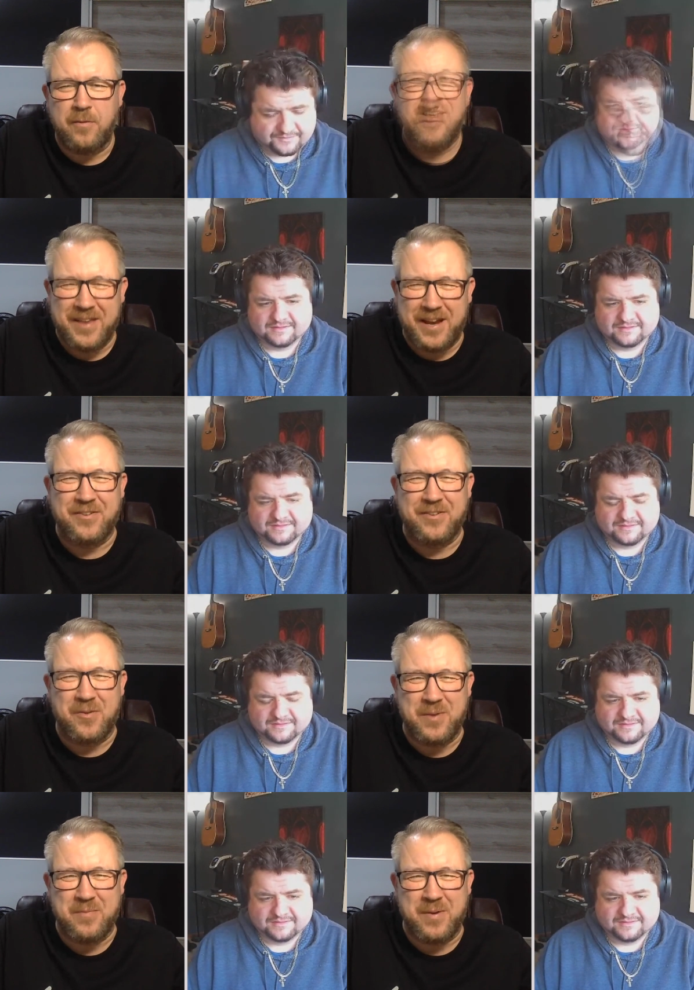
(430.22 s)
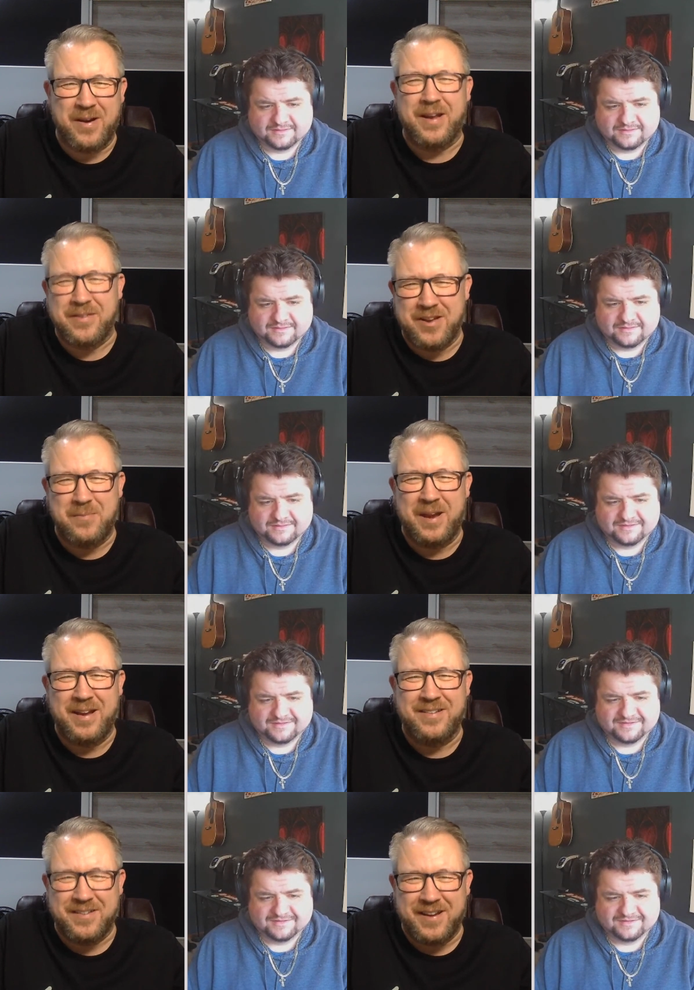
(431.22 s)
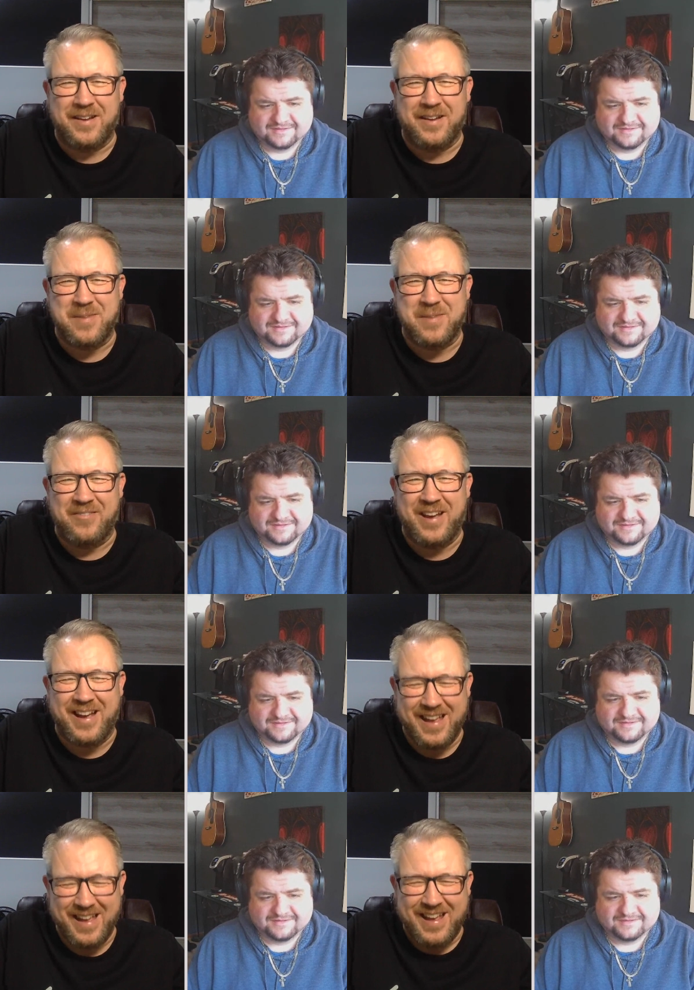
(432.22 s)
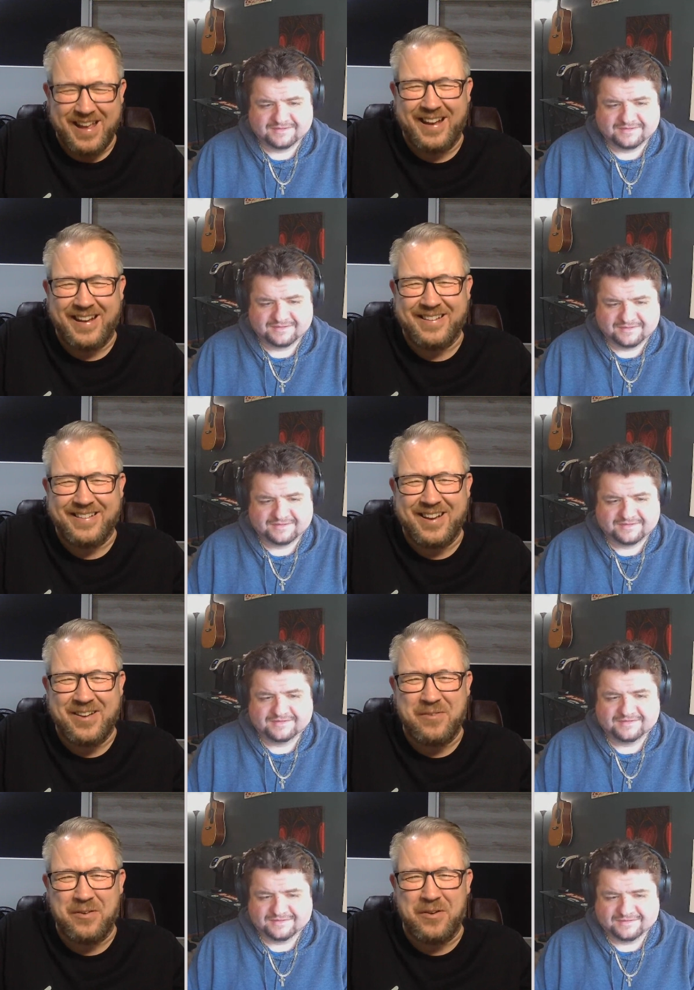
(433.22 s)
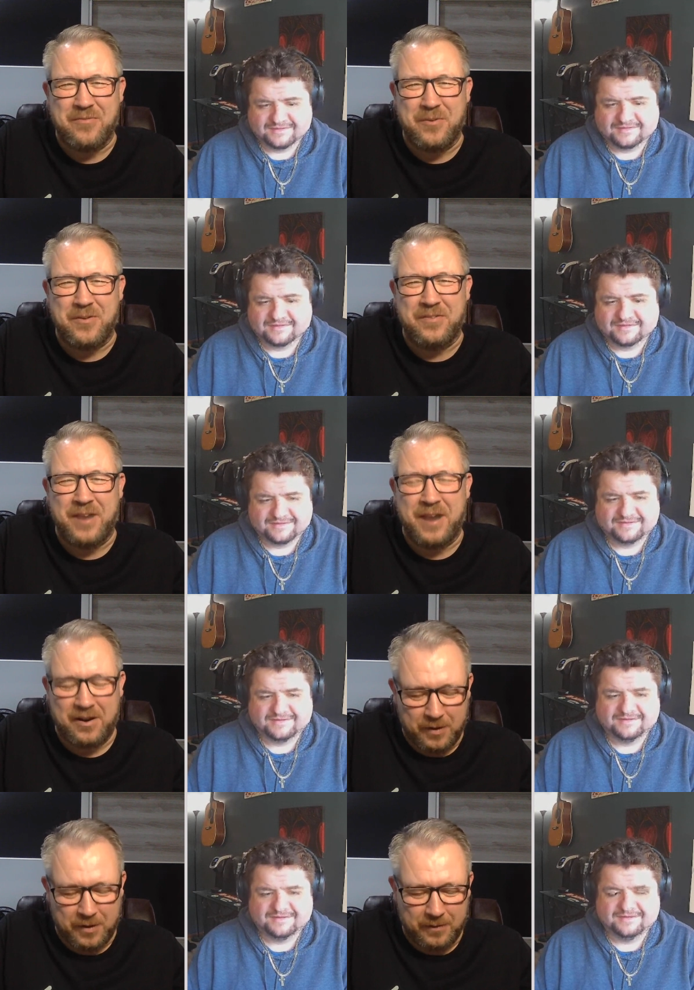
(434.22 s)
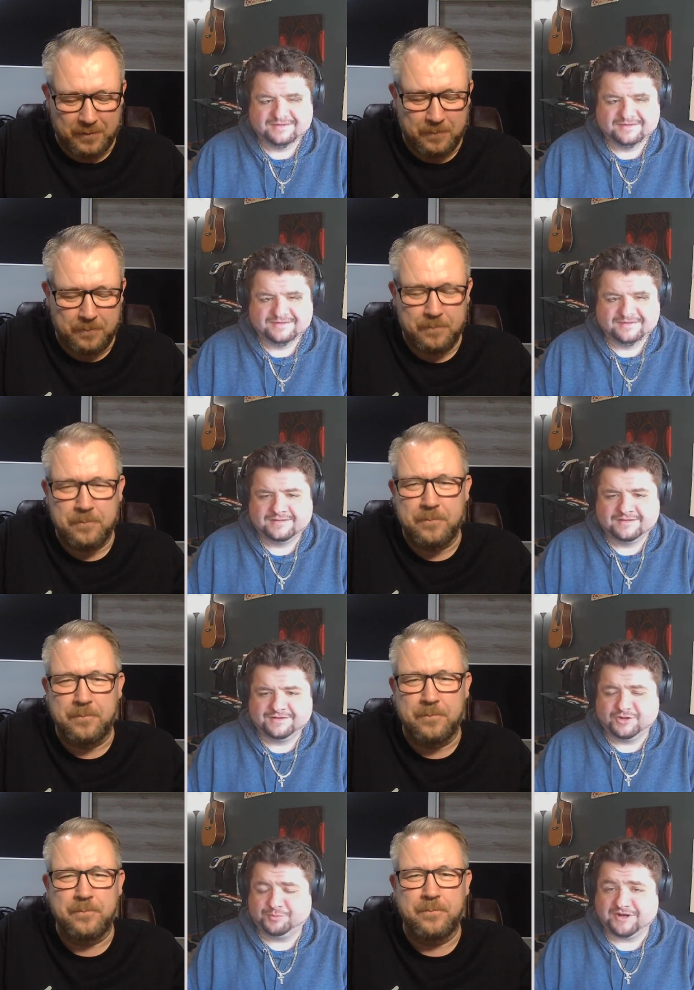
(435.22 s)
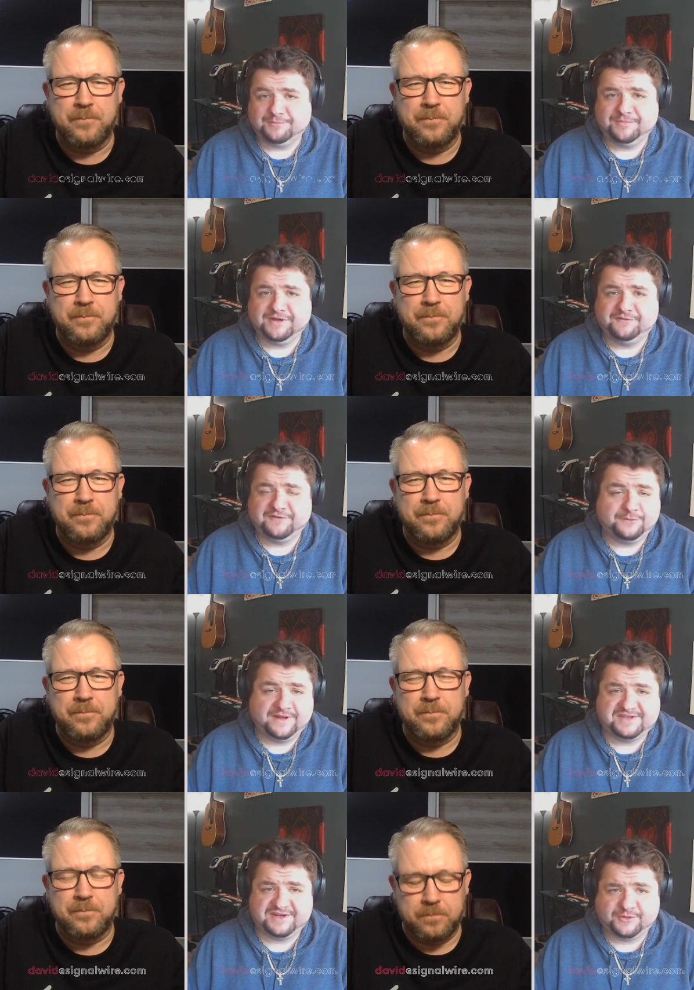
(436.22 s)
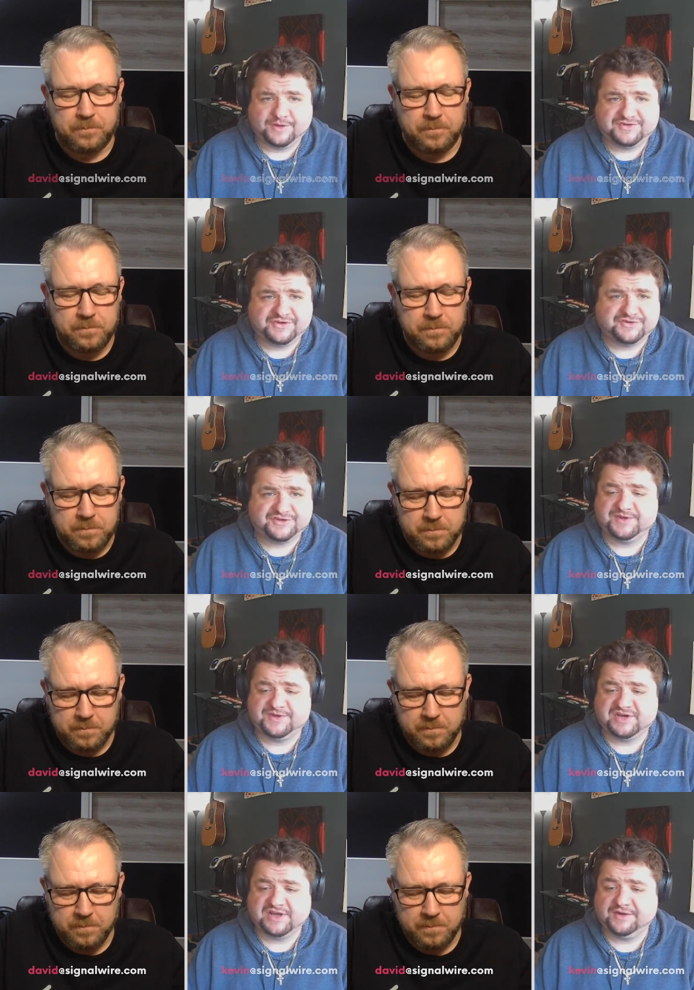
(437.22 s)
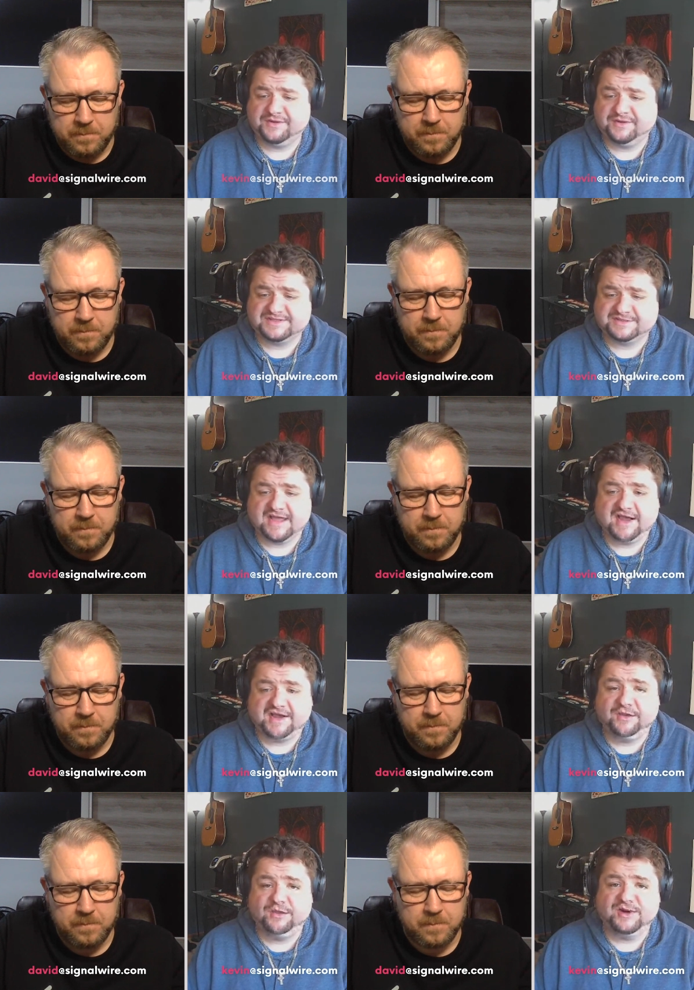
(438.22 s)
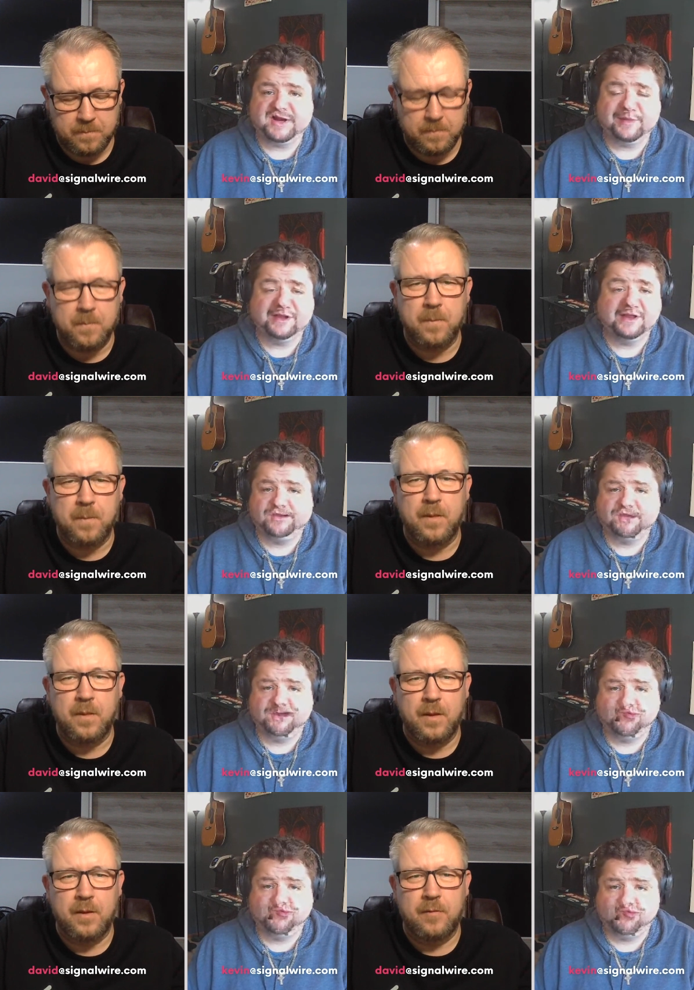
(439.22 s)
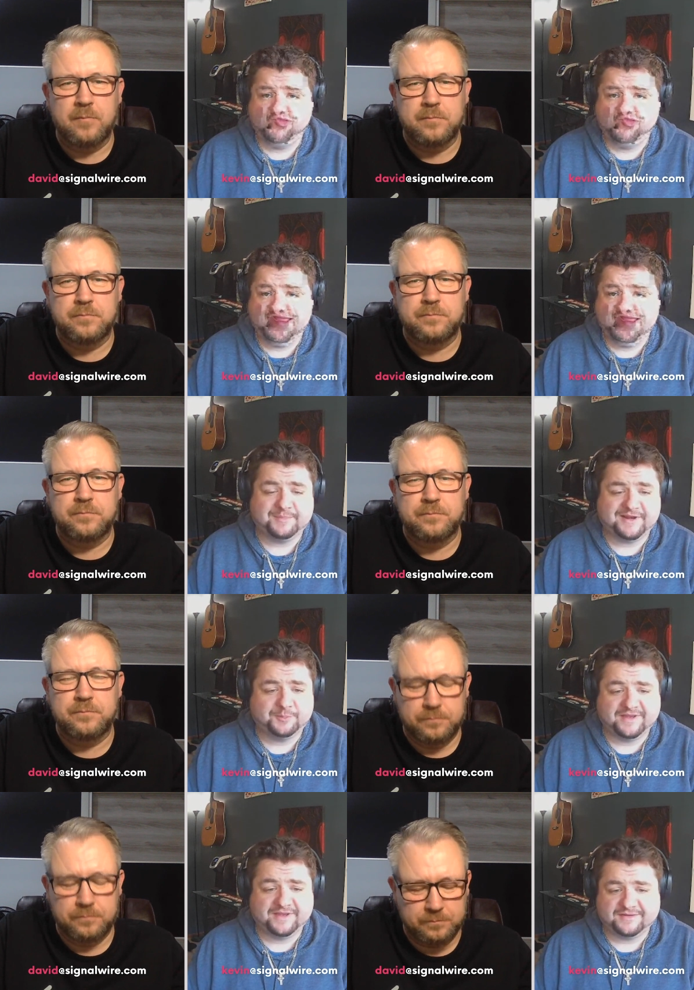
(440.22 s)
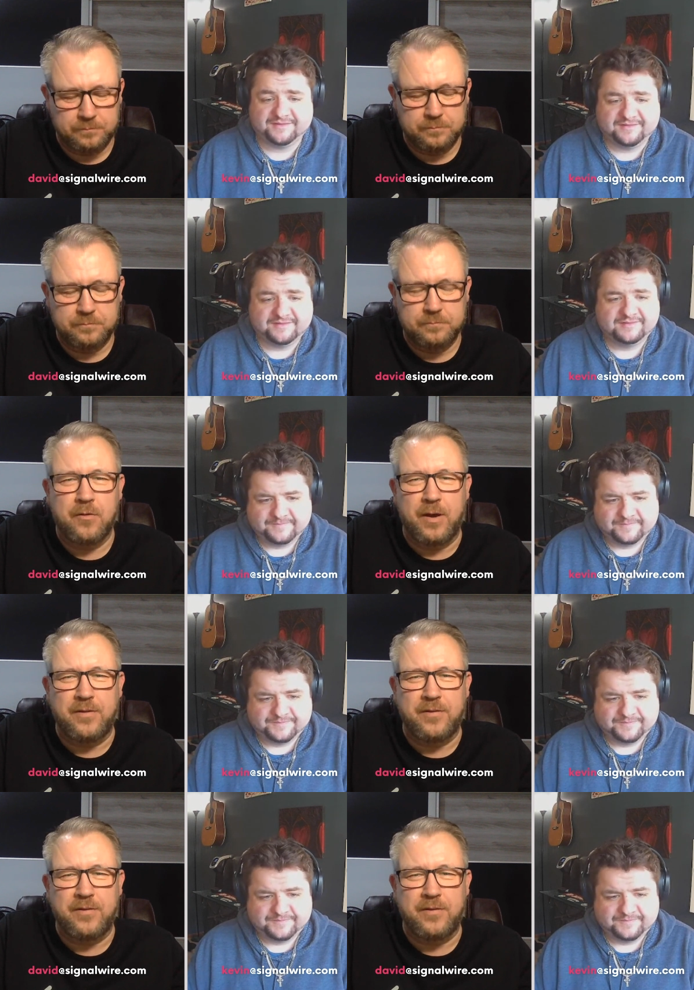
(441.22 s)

Speaker 1: well, thanks for dropping by and coming in to tell us about that, and uh, we'll look forward to the next one.
Speaker 2: No problem. And if anyone has any questions, just reach out on Slack or email us, and we're more than happy to help you out.
Speaker 1: Great